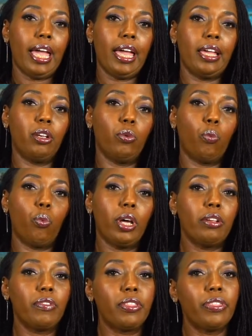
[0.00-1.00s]
And
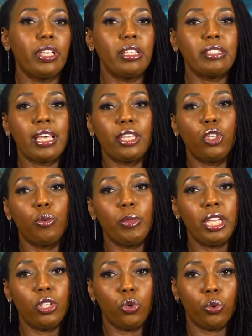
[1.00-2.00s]
one of the things that you
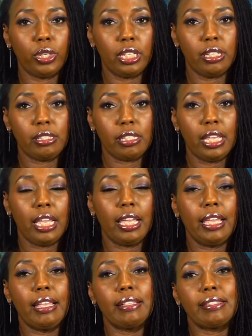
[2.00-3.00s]
may notice
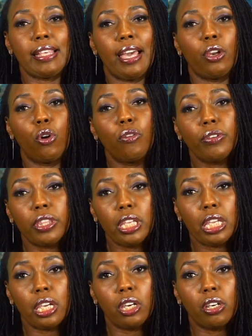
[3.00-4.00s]
is that over the
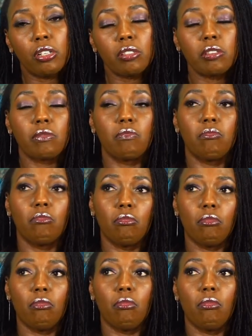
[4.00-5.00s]
years,
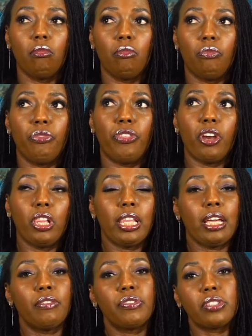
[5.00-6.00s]
their
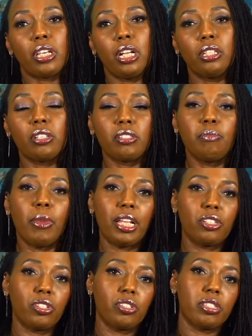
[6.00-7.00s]
lifestyle doesn't
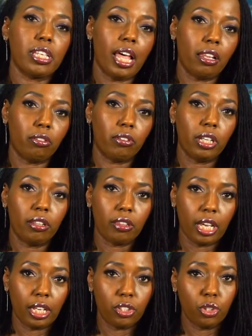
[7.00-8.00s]
match the salary
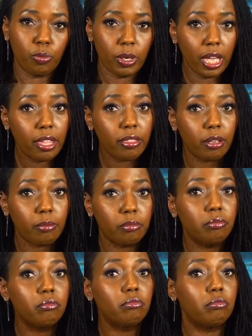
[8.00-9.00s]
that you pay them.
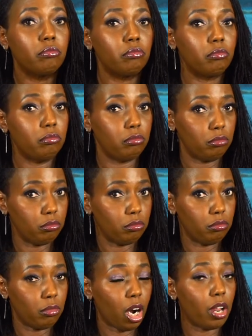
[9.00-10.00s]

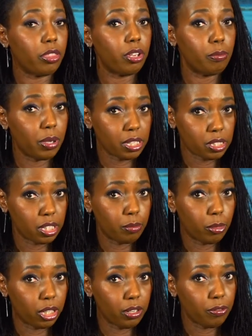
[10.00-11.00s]
Are they
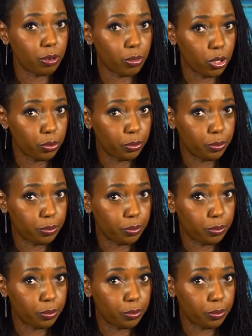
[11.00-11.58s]
embezzling money from you?